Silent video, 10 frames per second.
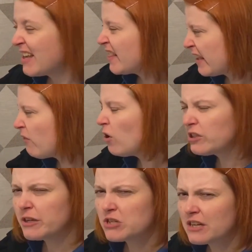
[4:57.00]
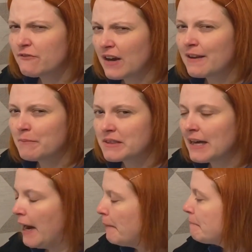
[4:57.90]
They're all usually fine with
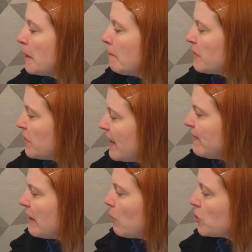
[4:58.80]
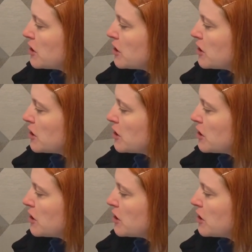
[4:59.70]
that, but then they want